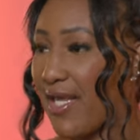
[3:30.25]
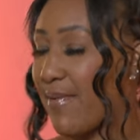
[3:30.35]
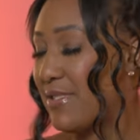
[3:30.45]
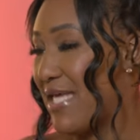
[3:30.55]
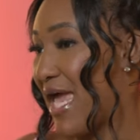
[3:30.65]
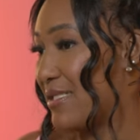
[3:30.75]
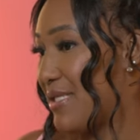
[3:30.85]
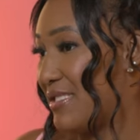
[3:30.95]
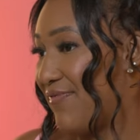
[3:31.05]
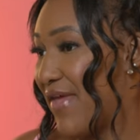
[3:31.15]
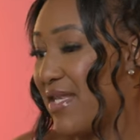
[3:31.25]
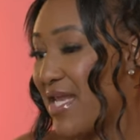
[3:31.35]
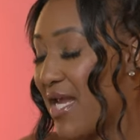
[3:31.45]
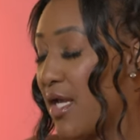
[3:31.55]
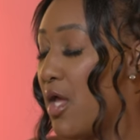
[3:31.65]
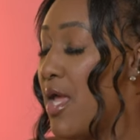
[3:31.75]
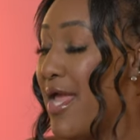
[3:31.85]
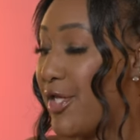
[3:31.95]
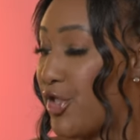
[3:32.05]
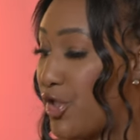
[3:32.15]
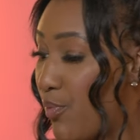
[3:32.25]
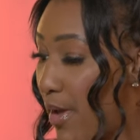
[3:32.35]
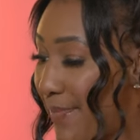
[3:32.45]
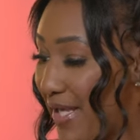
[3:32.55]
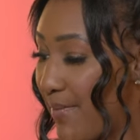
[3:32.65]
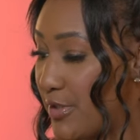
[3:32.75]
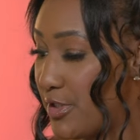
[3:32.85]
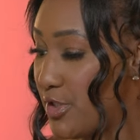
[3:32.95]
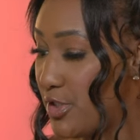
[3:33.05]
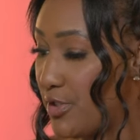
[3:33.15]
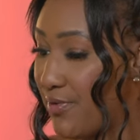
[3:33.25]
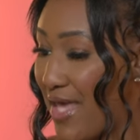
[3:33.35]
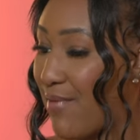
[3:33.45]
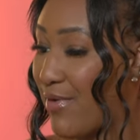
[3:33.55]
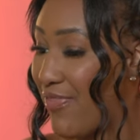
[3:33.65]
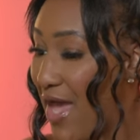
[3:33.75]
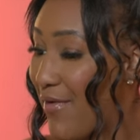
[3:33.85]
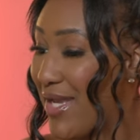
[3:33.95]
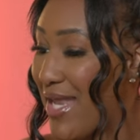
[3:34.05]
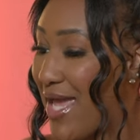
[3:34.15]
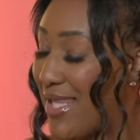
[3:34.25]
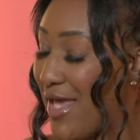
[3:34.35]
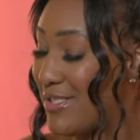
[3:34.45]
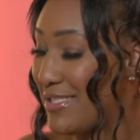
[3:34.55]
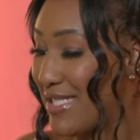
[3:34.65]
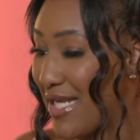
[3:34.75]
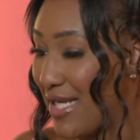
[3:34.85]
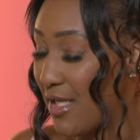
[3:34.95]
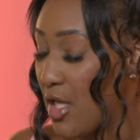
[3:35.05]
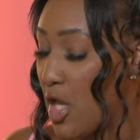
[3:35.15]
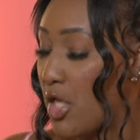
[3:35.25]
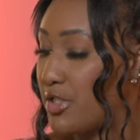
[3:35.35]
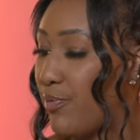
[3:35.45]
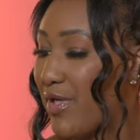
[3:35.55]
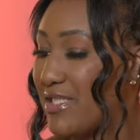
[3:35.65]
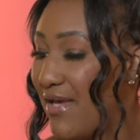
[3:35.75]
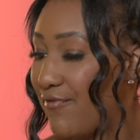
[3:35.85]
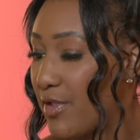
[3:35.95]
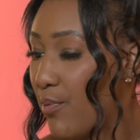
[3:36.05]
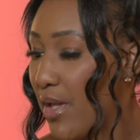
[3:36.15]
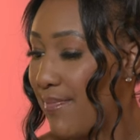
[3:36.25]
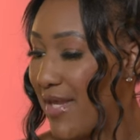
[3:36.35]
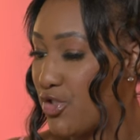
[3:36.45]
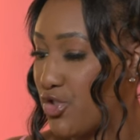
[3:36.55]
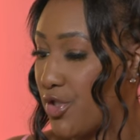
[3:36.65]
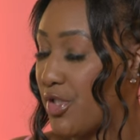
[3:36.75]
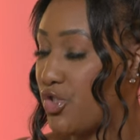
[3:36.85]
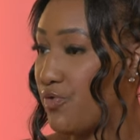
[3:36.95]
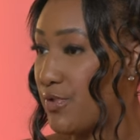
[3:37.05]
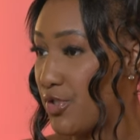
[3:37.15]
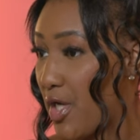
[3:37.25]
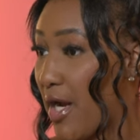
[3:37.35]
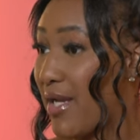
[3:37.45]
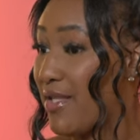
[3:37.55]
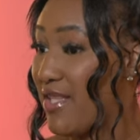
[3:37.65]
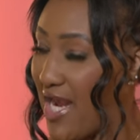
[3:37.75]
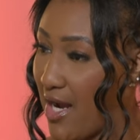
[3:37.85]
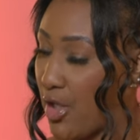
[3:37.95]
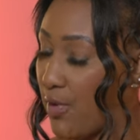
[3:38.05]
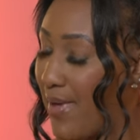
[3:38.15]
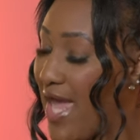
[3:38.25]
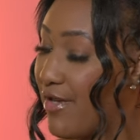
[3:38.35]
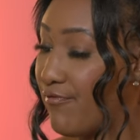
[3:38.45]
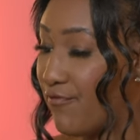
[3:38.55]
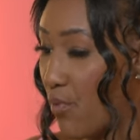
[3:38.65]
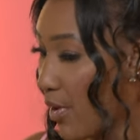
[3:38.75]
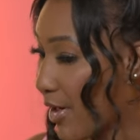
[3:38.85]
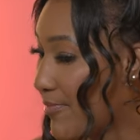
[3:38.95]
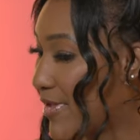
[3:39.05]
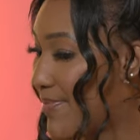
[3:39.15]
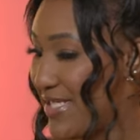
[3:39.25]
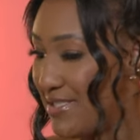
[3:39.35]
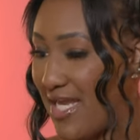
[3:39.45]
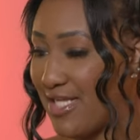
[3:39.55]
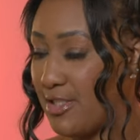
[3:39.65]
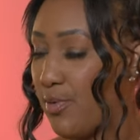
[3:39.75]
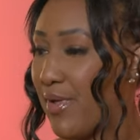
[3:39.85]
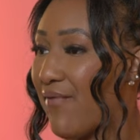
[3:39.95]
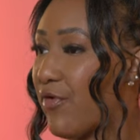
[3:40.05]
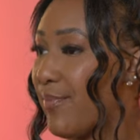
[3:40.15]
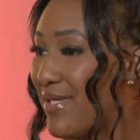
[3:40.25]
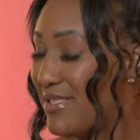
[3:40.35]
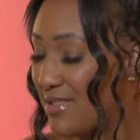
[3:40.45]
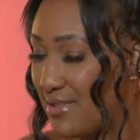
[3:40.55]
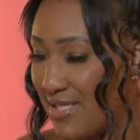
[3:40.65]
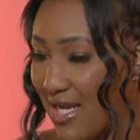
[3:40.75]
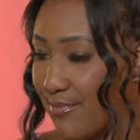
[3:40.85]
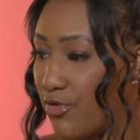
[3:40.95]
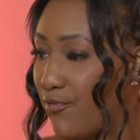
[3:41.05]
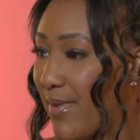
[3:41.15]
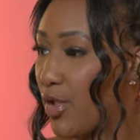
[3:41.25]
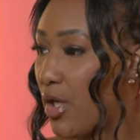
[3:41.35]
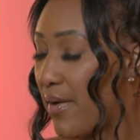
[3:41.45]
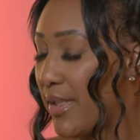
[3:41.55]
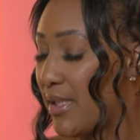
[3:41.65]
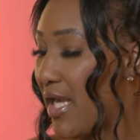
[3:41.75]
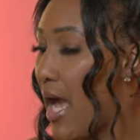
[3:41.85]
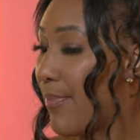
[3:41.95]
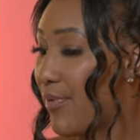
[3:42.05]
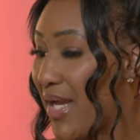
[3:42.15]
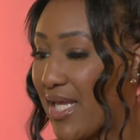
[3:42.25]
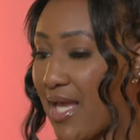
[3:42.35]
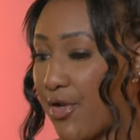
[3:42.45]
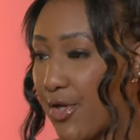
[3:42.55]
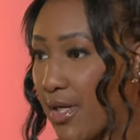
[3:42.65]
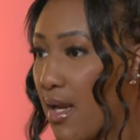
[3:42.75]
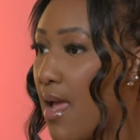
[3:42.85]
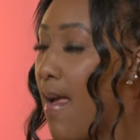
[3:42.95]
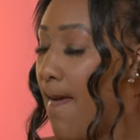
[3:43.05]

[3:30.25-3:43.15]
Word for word: being able to access funding. You won't be able to do that without an LLC. So we definitely wanna make sure that you start there. Go ahead and form the business. So whatever business name you've been currently operating under,